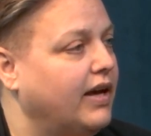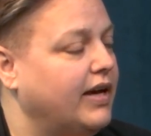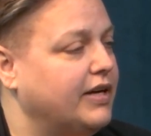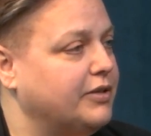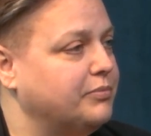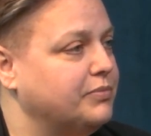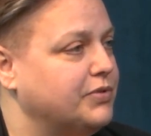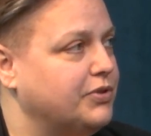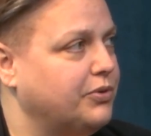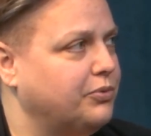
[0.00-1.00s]
Um,
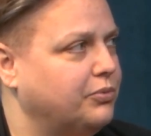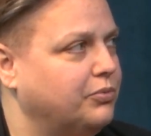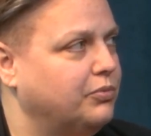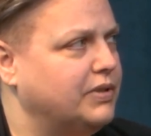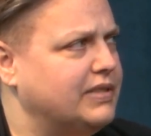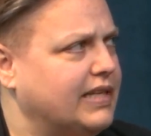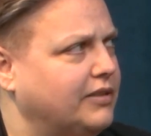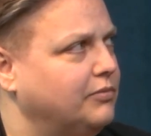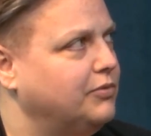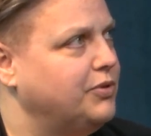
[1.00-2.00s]
so what is that?
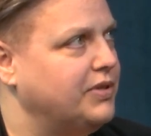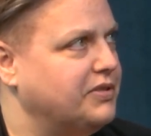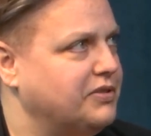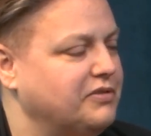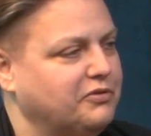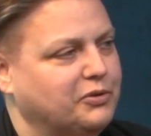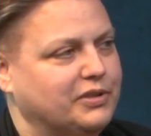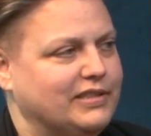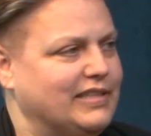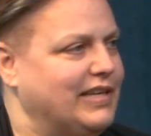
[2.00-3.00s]
2004
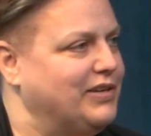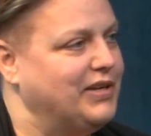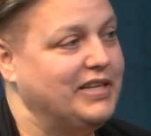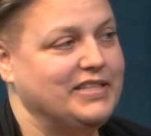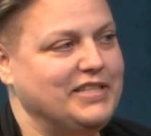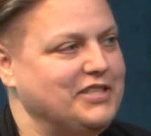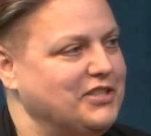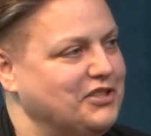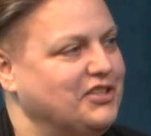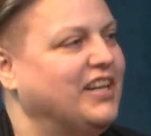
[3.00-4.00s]
to now, 18 years.